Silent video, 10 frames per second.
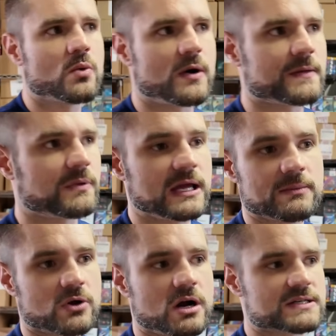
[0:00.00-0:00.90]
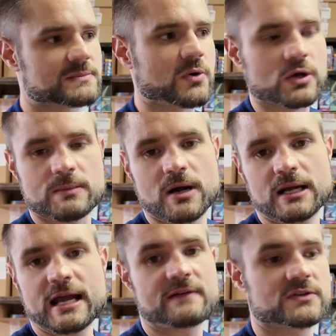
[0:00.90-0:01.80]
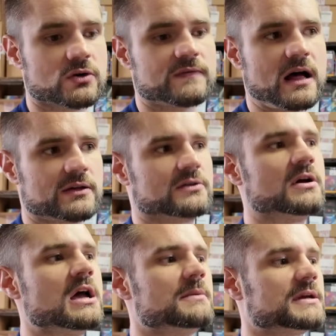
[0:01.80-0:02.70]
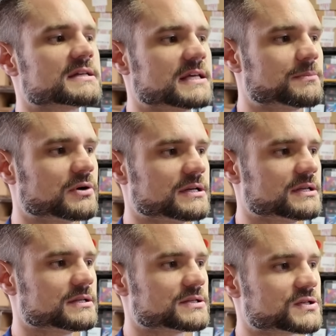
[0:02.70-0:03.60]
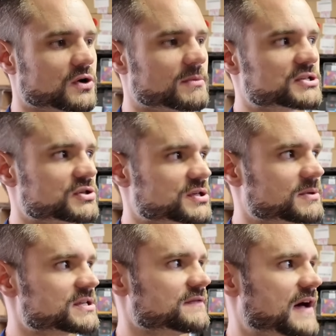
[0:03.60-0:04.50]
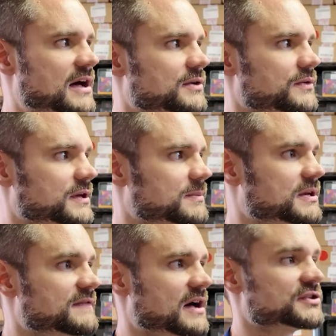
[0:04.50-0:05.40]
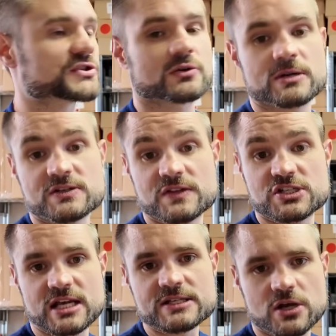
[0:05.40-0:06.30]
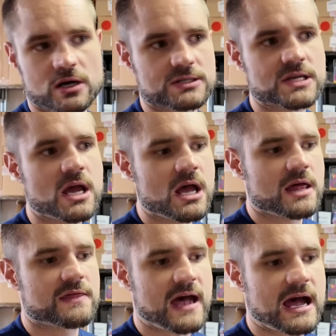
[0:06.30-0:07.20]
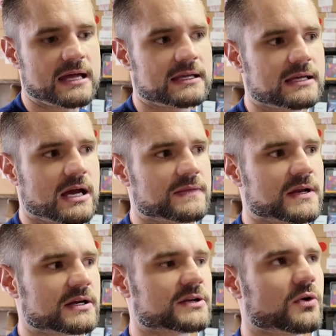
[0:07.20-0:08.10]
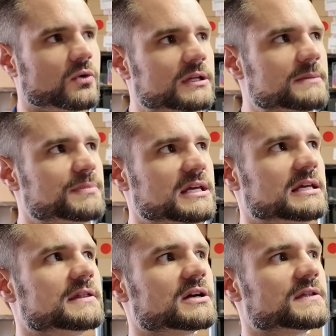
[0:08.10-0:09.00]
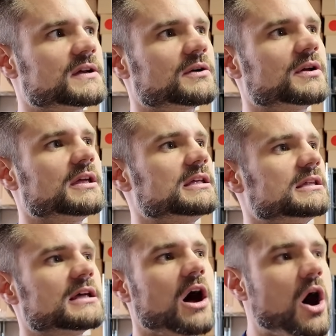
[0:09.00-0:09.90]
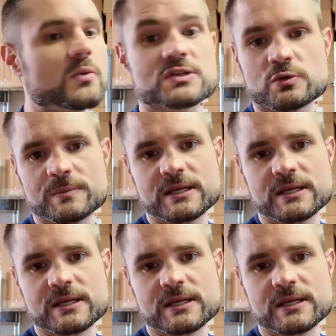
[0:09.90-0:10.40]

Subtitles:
why the playable cards in Pokemon have no value, because they put so much of the value, or the community values so much of the chase cards, that there can only be, there always will